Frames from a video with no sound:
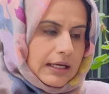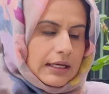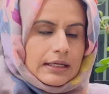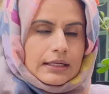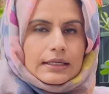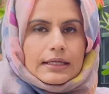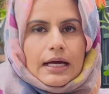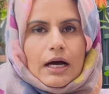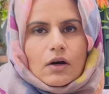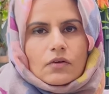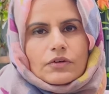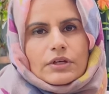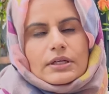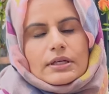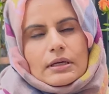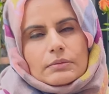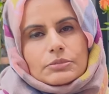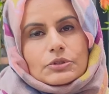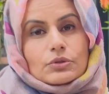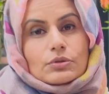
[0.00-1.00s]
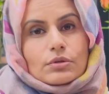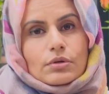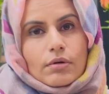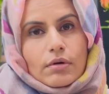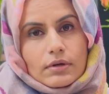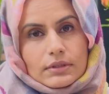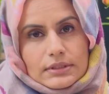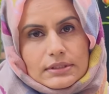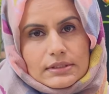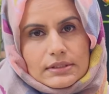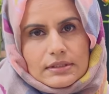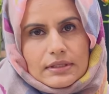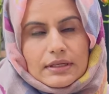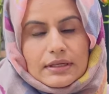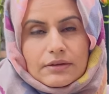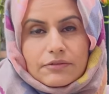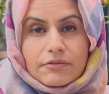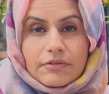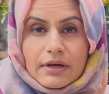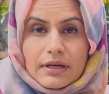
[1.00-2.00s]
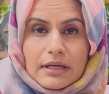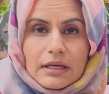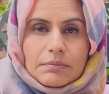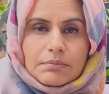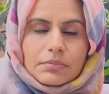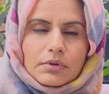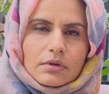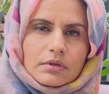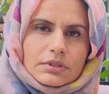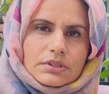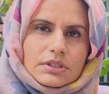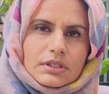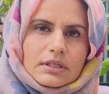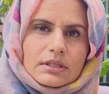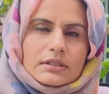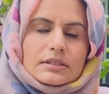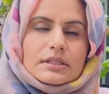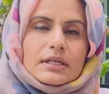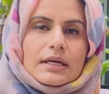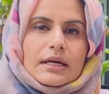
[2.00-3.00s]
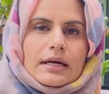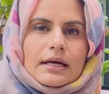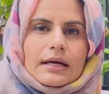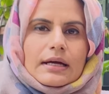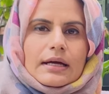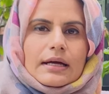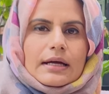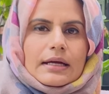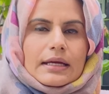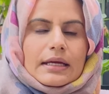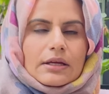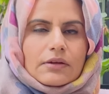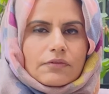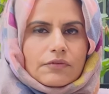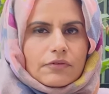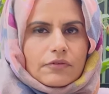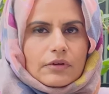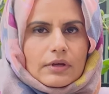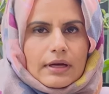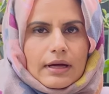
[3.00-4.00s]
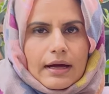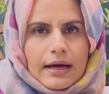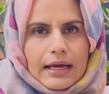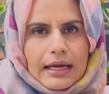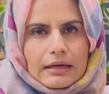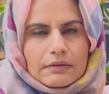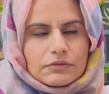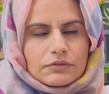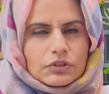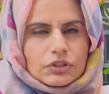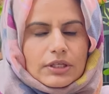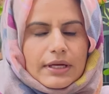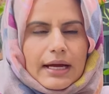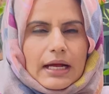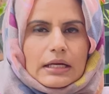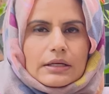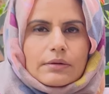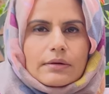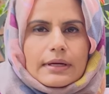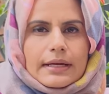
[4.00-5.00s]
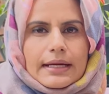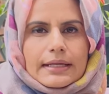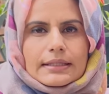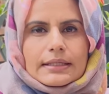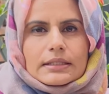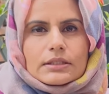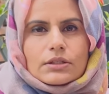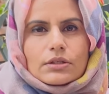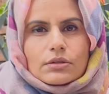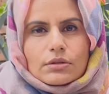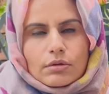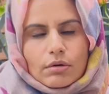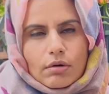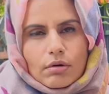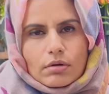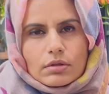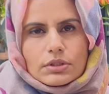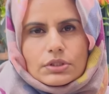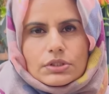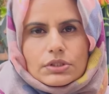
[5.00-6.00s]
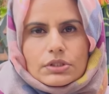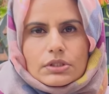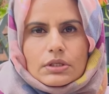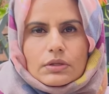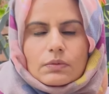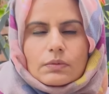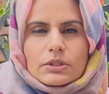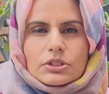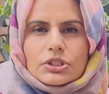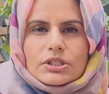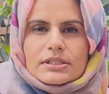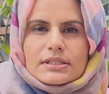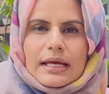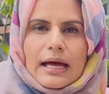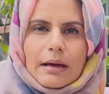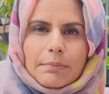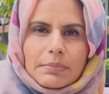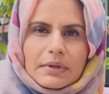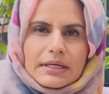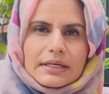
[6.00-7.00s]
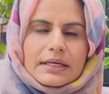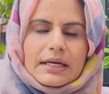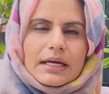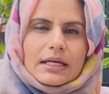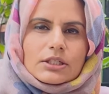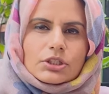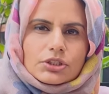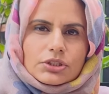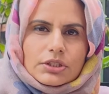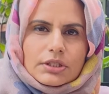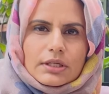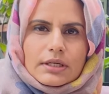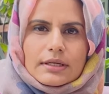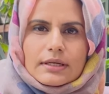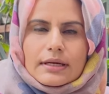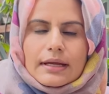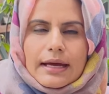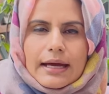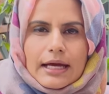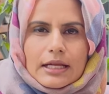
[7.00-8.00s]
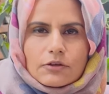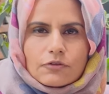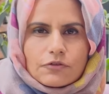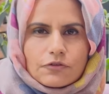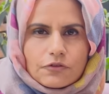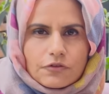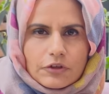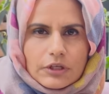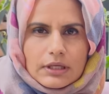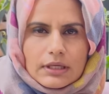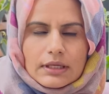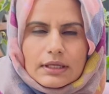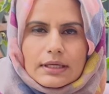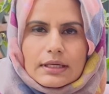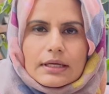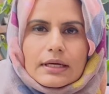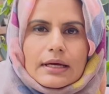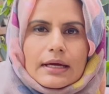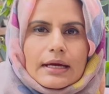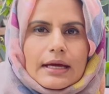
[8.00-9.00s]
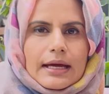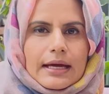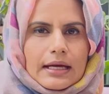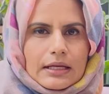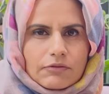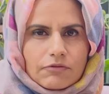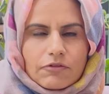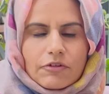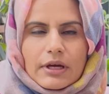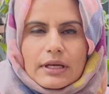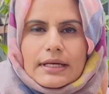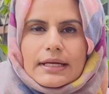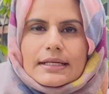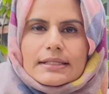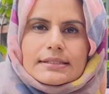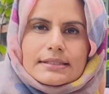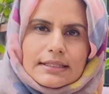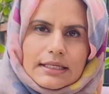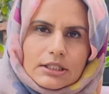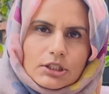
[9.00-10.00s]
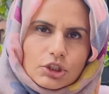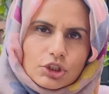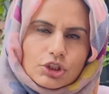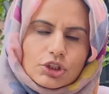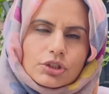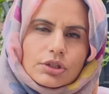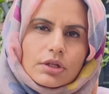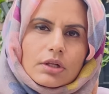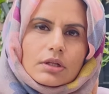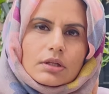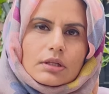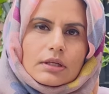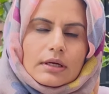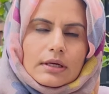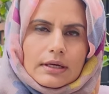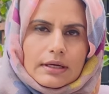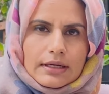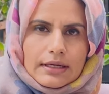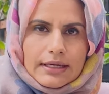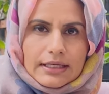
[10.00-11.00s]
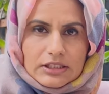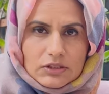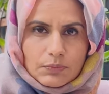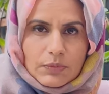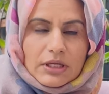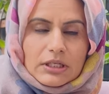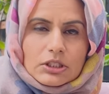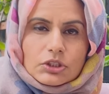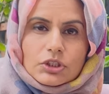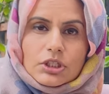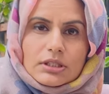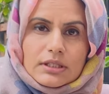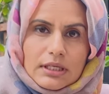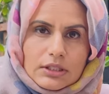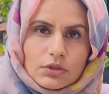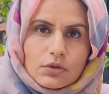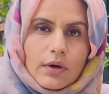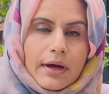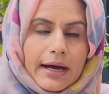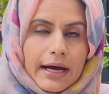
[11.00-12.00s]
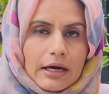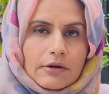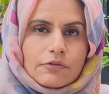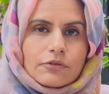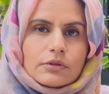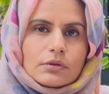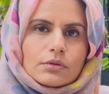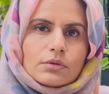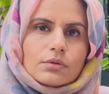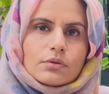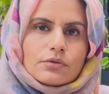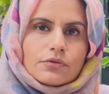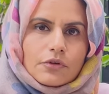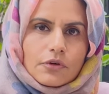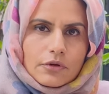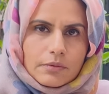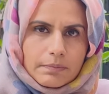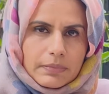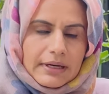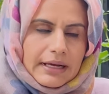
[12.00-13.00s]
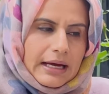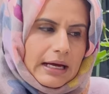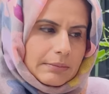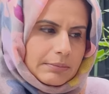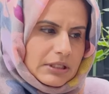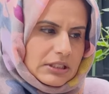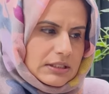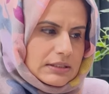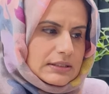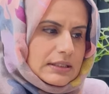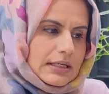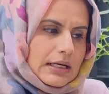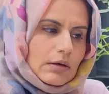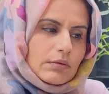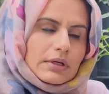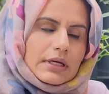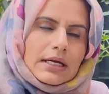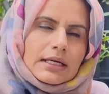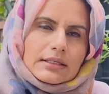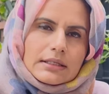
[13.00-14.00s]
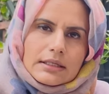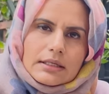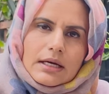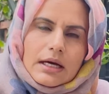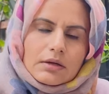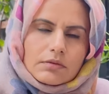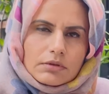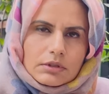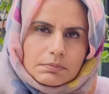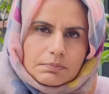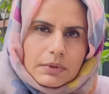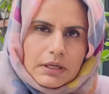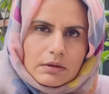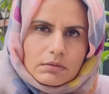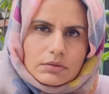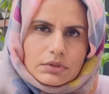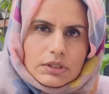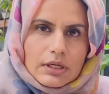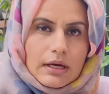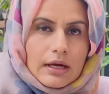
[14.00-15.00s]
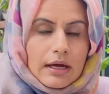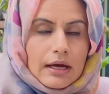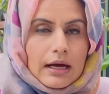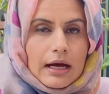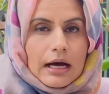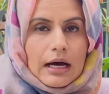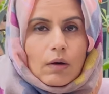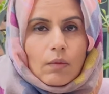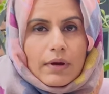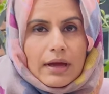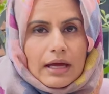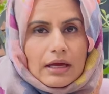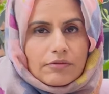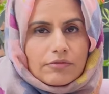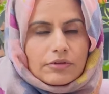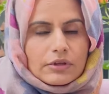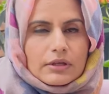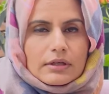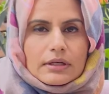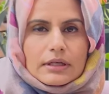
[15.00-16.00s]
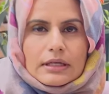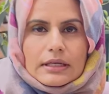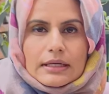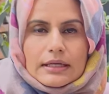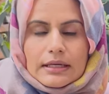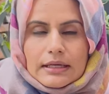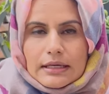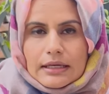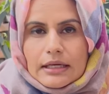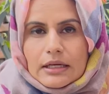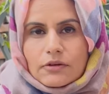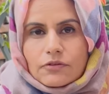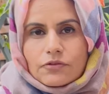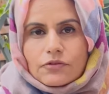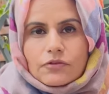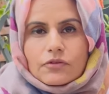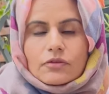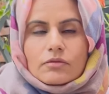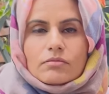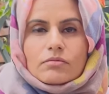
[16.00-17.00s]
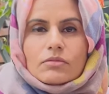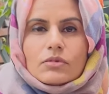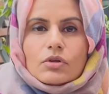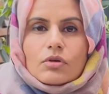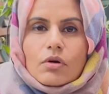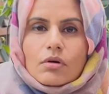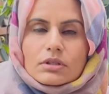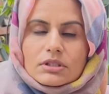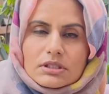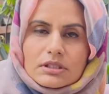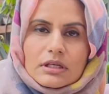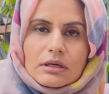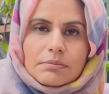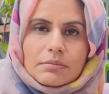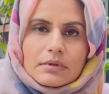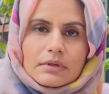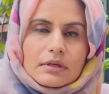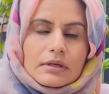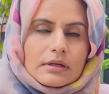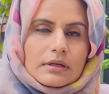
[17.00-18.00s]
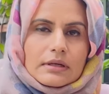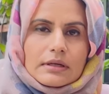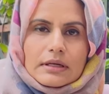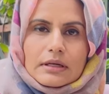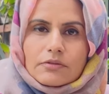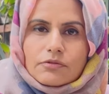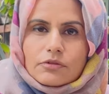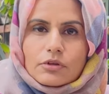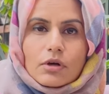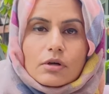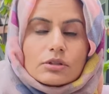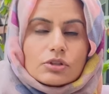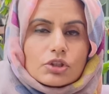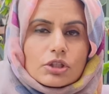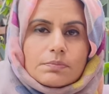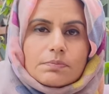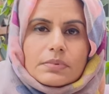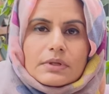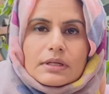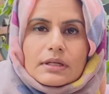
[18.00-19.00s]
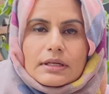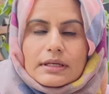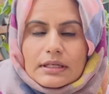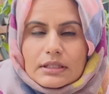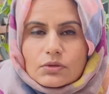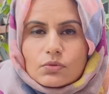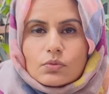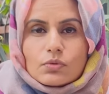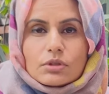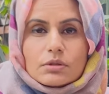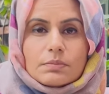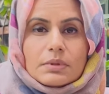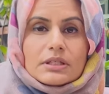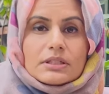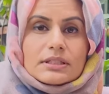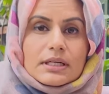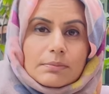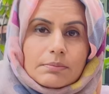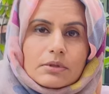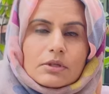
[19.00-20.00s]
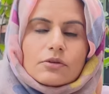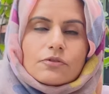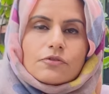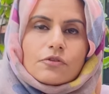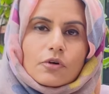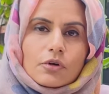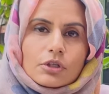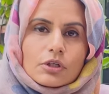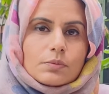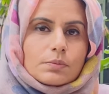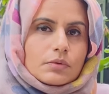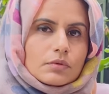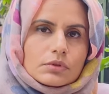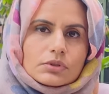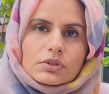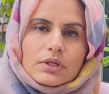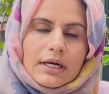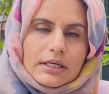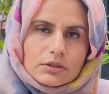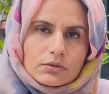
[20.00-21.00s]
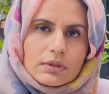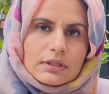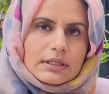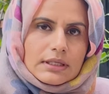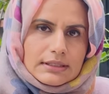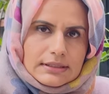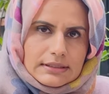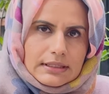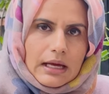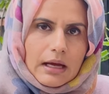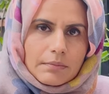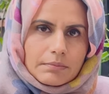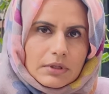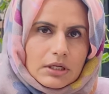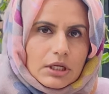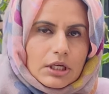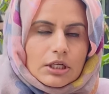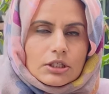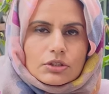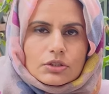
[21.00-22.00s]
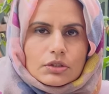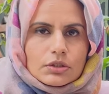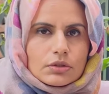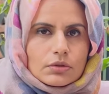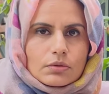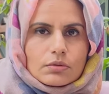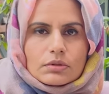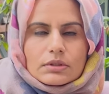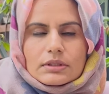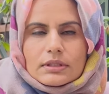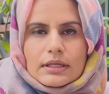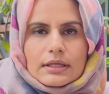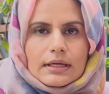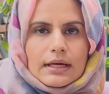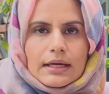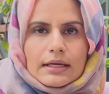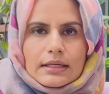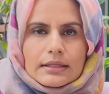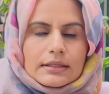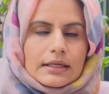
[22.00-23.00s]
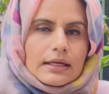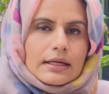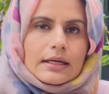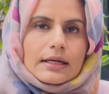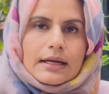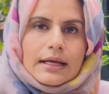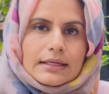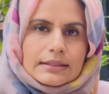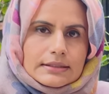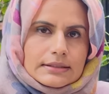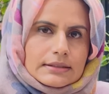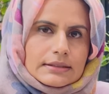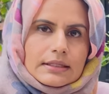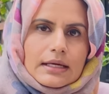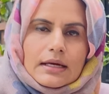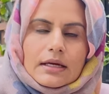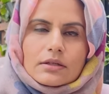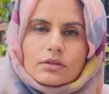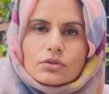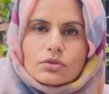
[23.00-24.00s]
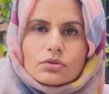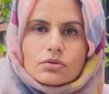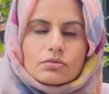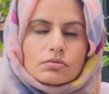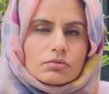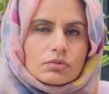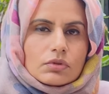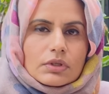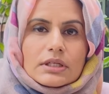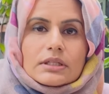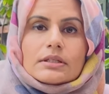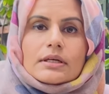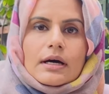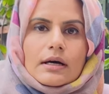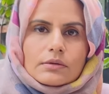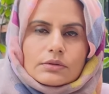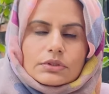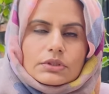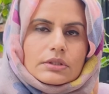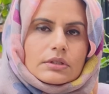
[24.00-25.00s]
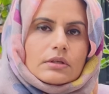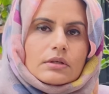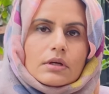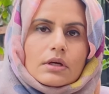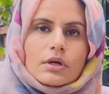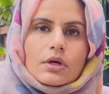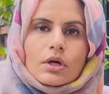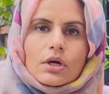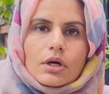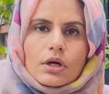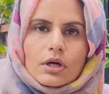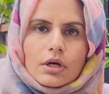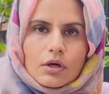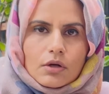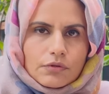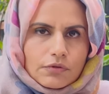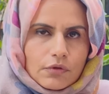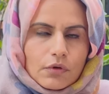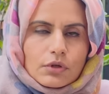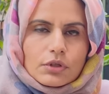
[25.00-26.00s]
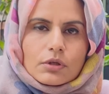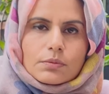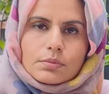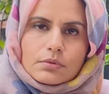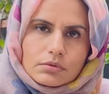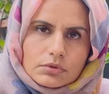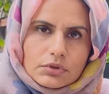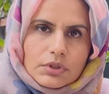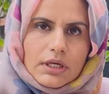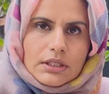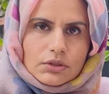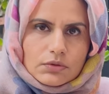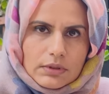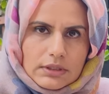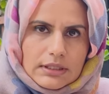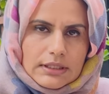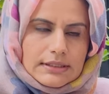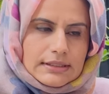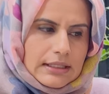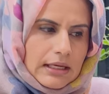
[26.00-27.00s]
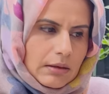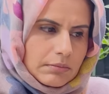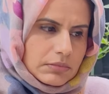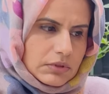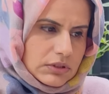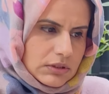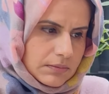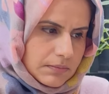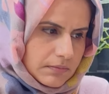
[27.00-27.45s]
Now we come to cost, very important. If I have calculated the cost, which is application and fee and very essential expenditure that you have to do for PLAb, it is around £1,800. However, if not double, if not triple, it would be double for your postgraduate exam. So don't think anything less than 3,000 for your postgraduate exams.